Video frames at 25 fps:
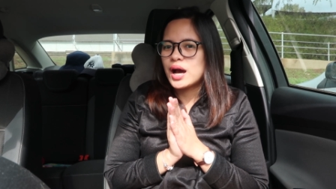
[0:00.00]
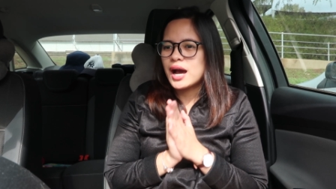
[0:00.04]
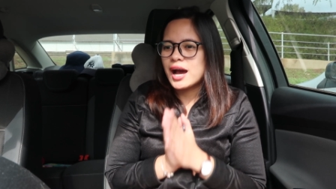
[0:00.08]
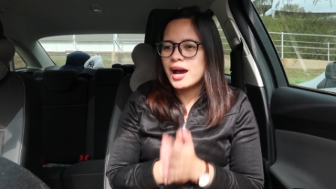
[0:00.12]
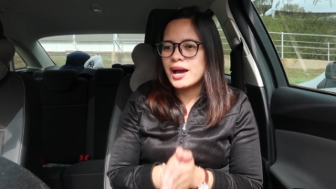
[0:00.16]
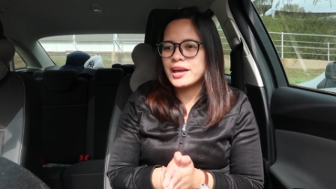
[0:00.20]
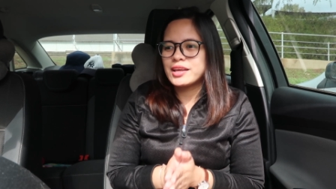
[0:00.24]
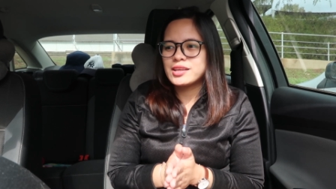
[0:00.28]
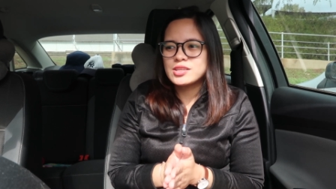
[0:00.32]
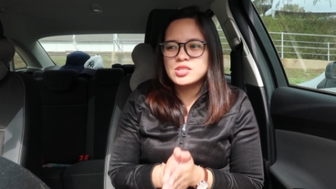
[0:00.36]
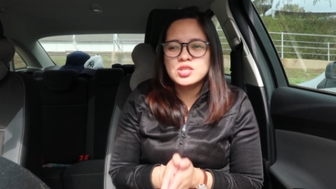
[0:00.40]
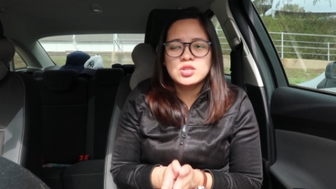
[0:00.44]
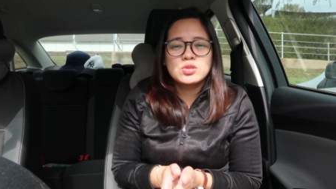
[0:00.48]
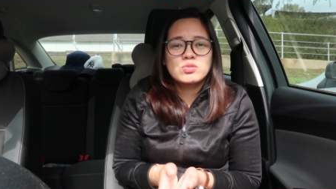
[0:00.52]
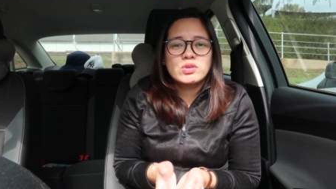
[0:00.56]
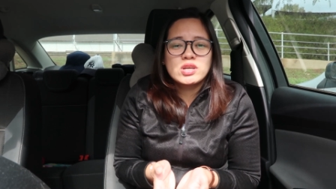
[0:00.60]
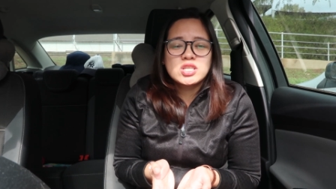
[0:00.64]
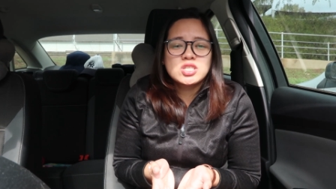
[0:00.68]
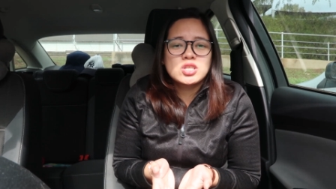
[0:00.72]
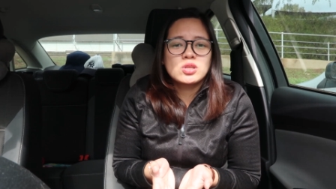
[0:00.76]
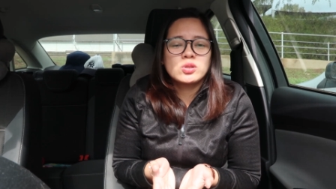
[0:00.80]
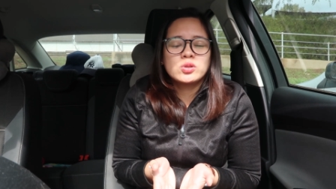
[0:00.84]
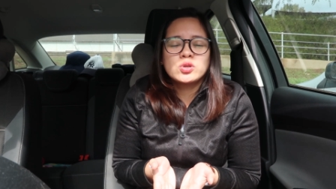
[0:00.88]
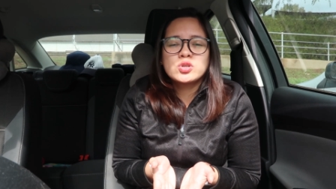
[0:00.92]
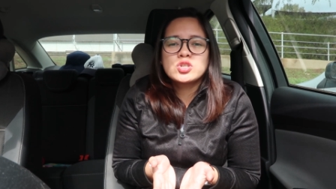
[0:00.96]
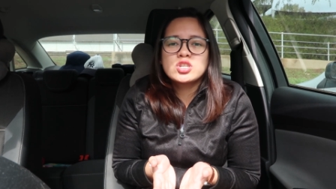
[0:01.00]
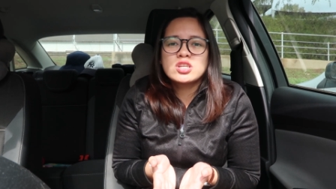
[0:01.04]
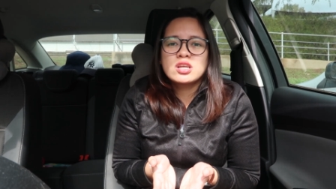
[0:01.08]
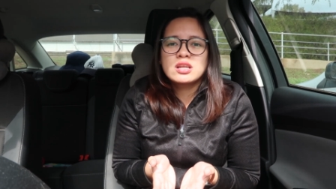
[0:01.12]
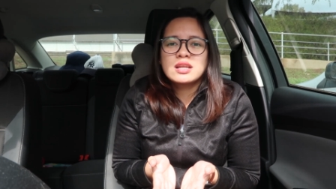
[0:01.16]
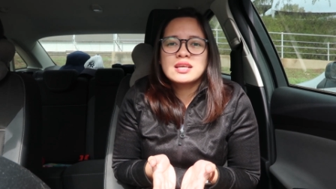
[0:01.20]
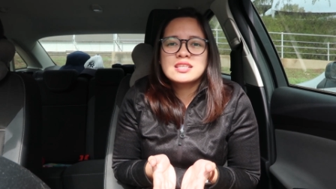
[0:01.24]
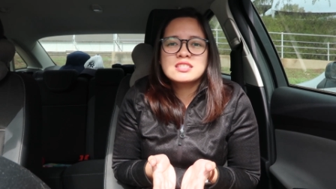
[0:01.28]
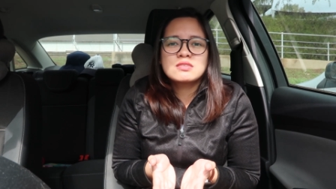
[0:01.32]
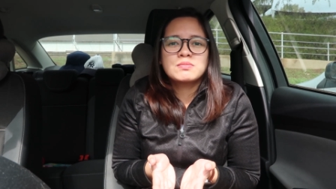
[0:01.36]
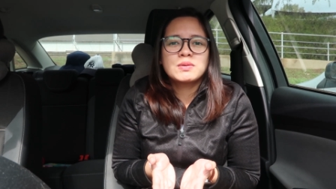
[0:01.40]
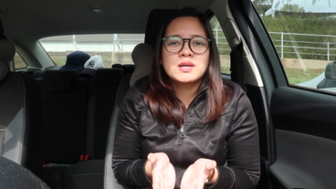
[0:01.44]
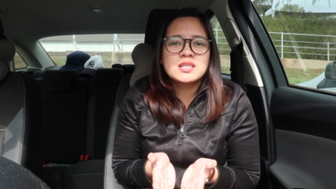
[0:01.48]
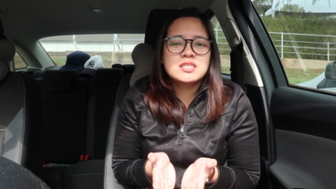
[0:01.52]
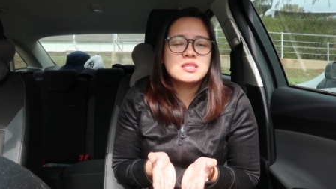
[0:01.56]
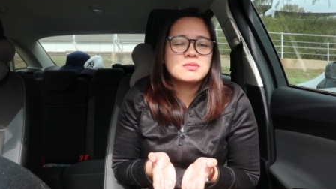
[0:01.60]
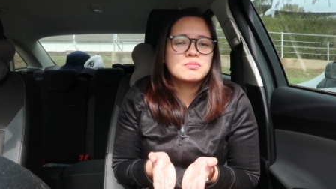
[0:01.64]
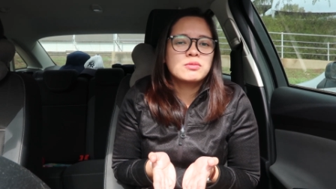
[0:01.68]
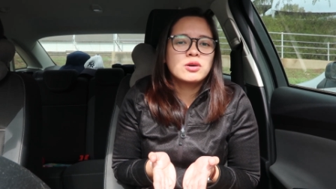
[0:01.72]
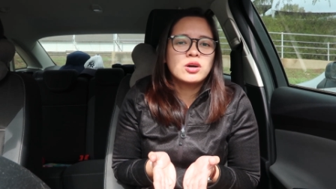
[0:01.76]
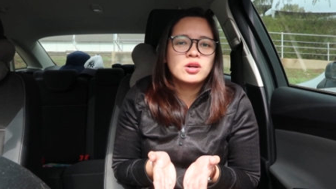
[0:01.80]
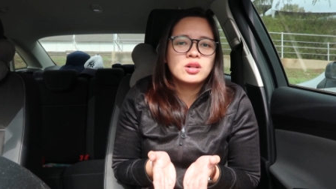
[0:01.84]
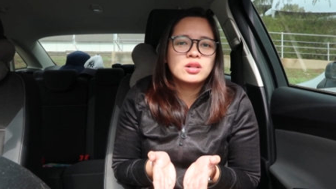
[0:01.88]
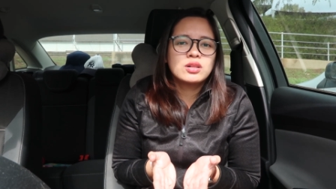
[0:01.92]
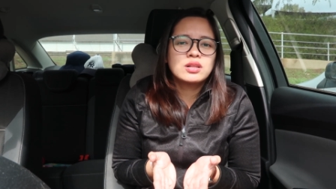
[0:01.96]
highest resolution as
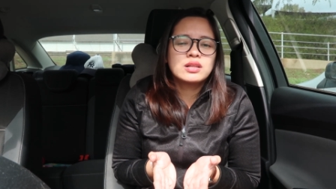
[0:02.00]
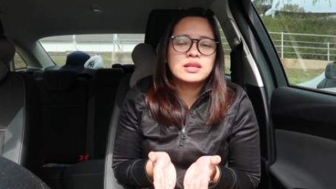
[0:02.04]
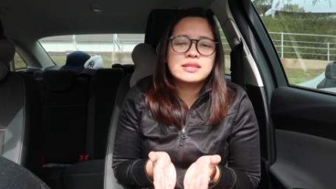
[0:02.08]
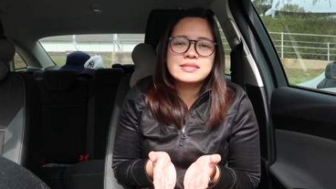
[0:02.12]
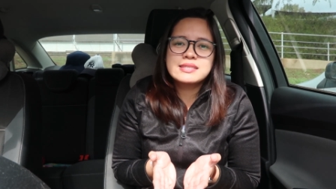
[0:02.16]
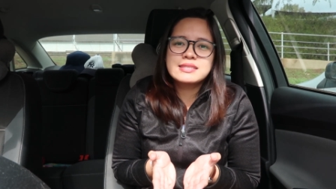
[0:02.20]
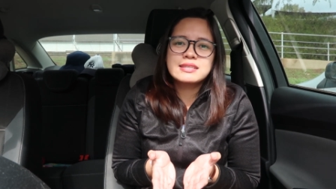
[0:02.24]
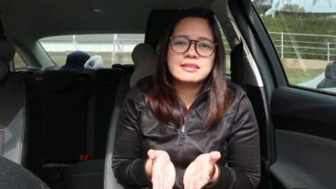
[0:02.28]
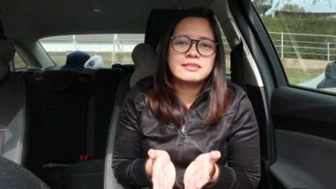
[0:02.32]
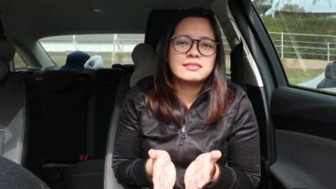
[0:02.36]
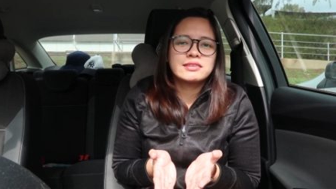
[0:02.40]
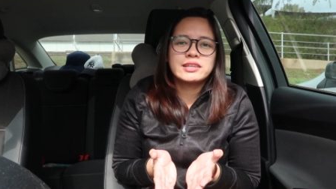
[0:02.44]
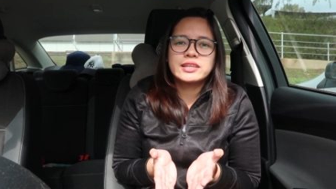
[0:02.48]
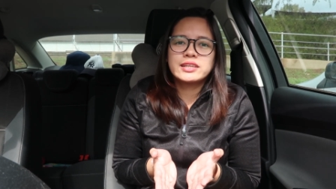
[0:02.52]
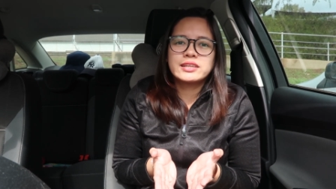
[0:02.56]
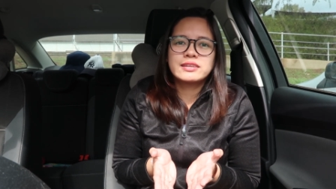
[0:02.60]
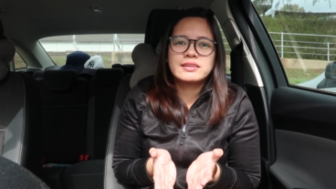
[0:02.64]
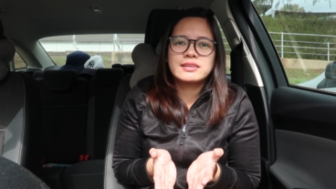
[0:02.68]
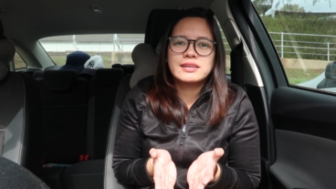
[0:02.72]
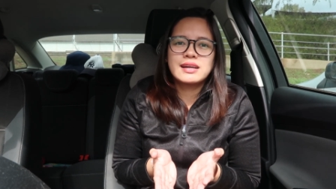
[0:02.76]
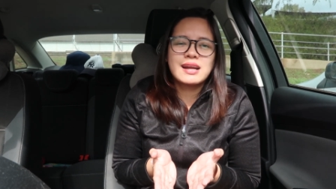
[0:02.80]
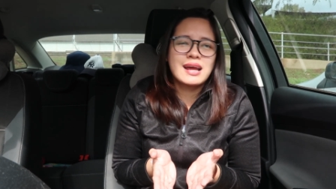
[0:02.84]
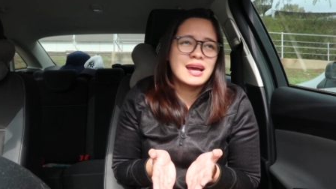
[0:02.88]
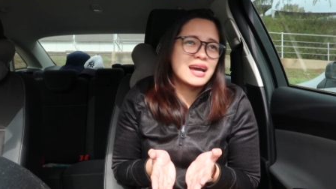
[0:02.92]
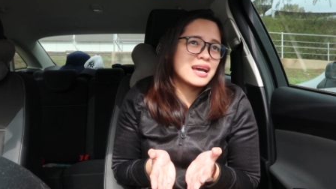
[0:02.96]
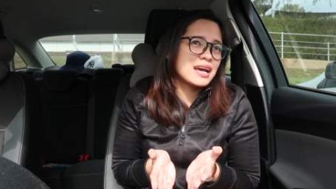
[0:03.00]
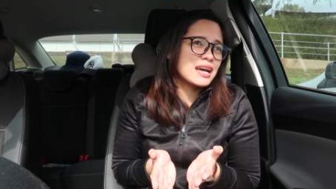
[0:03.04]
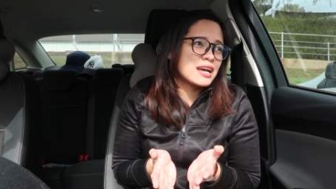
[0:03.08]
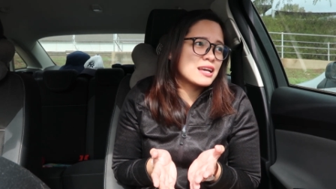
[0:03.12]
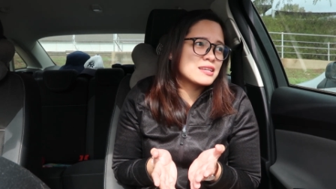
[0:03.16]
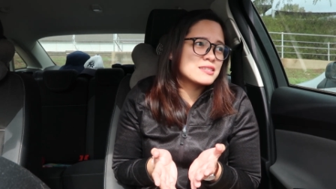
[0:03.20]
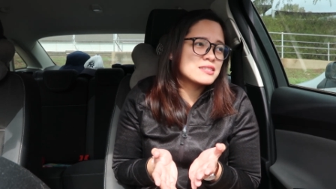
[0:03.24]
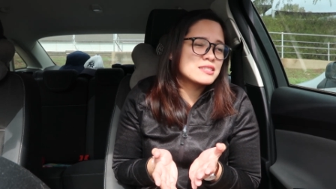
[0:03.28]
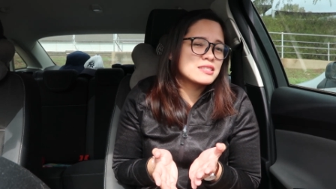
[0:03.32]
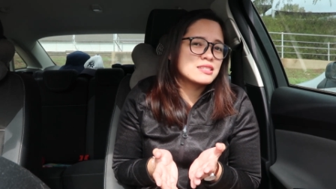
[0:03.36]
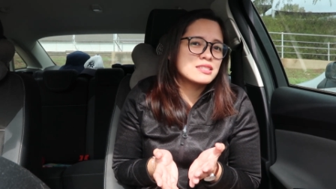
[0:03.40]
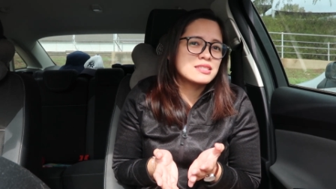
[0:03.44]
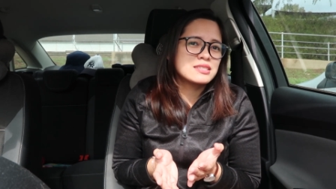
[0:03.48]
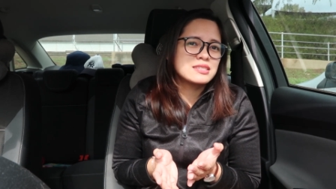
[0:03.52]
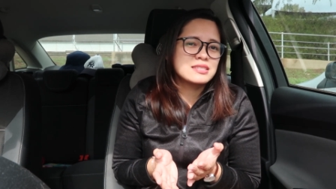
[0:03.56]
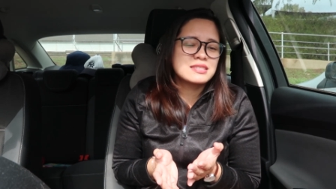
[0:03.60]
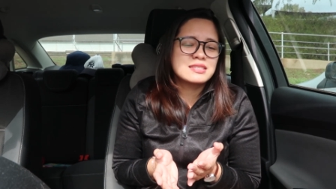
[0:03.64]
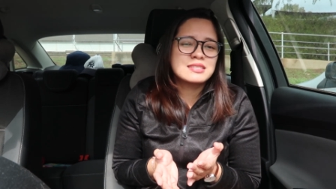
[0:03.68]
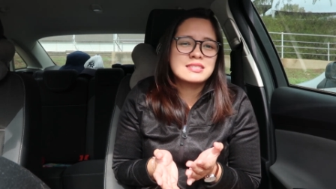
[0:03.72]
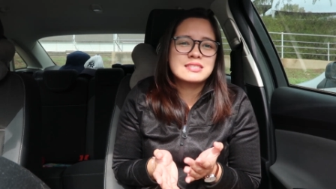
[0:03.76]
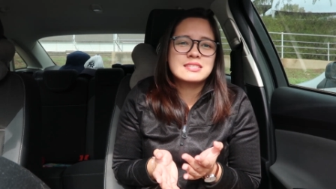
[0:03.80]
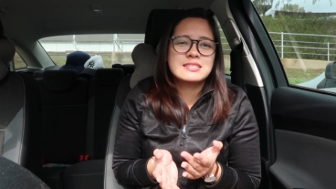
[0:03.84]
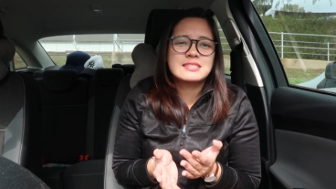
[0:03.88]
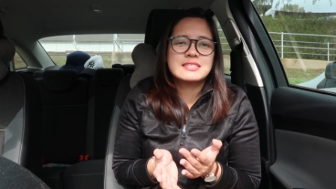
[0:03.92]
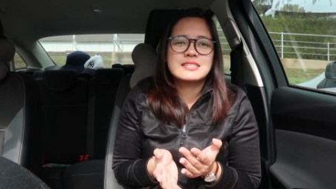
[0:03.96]
possible as clear
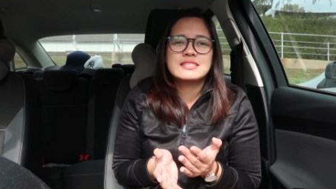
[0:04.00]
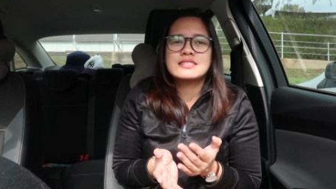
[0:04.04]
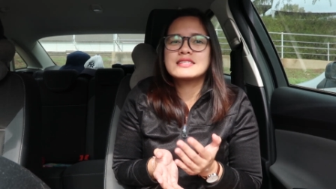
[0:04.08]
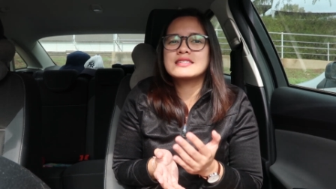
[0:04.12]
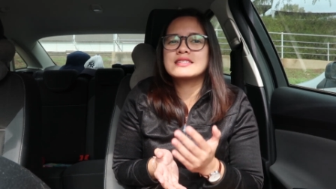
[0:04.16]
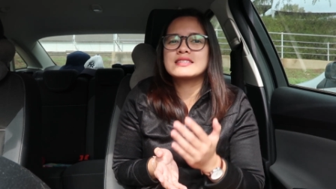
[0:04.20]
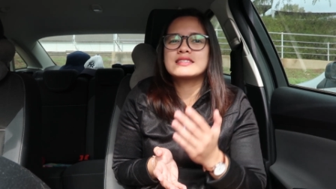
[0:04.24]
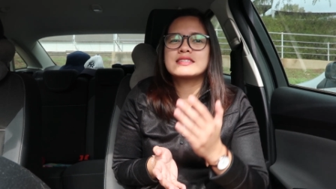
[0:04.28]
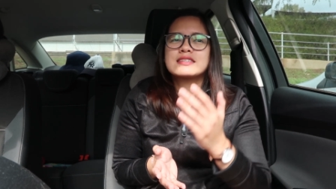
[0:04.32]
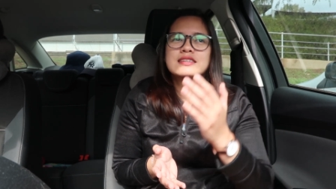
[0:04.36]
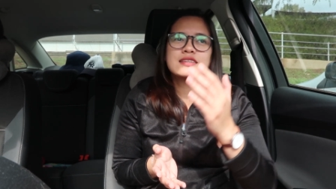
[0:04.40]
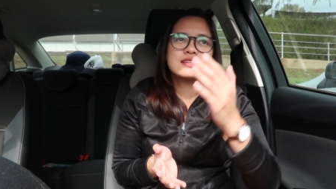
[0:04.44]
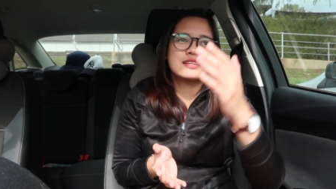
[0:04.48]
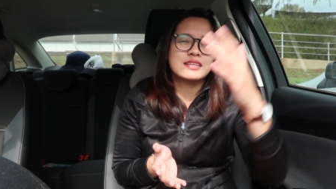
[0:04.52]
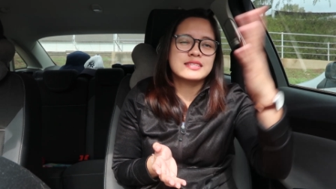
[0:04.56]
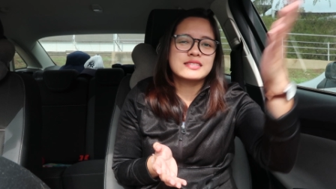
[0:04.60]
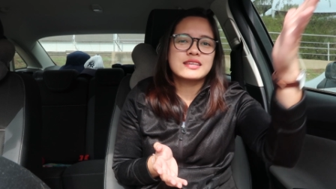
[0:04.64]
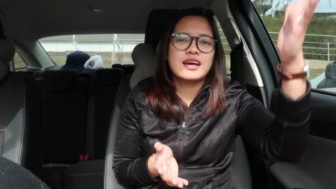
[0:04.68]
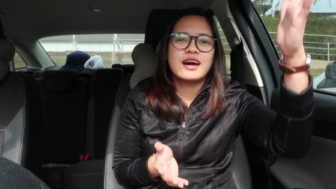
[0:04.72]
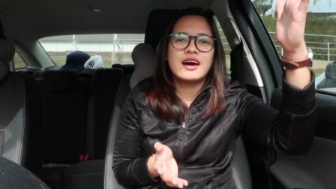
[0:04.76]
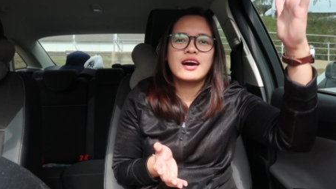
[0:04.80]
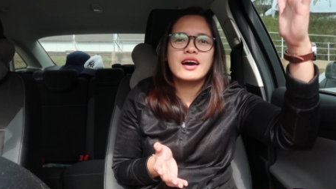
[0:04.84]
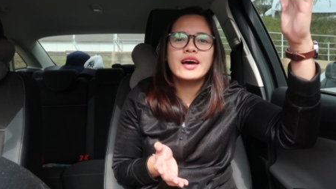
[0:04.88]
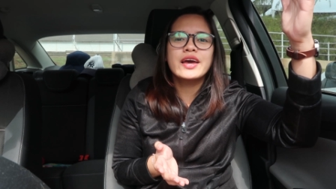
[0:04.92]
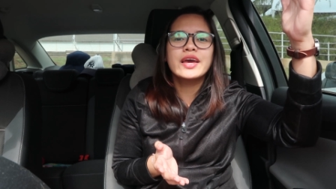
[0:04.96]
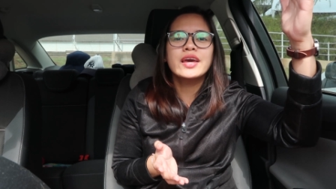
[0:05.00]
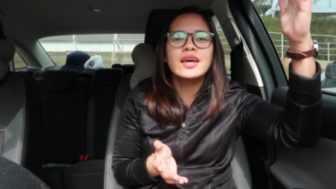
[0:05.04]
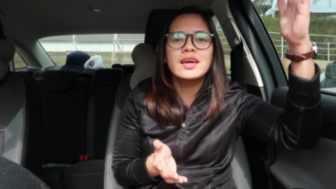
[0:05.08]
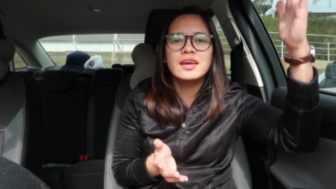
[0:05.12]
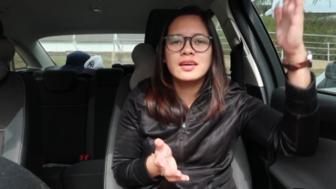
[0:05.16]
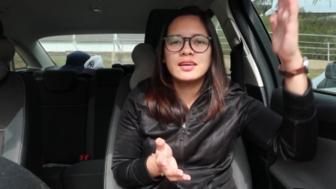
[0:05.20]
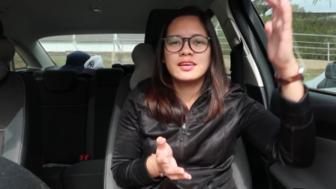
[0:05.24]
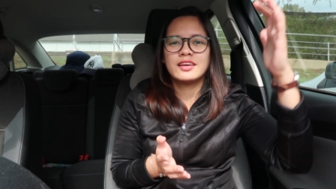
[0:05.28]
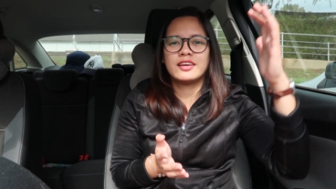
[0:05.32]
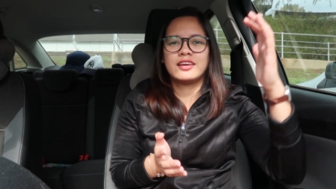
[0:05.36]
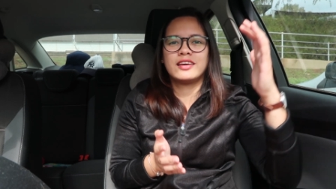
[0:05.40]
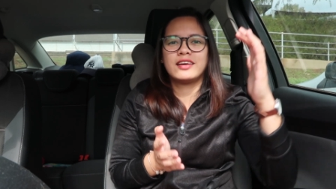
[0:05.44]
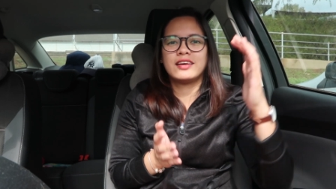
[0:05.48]
as the sky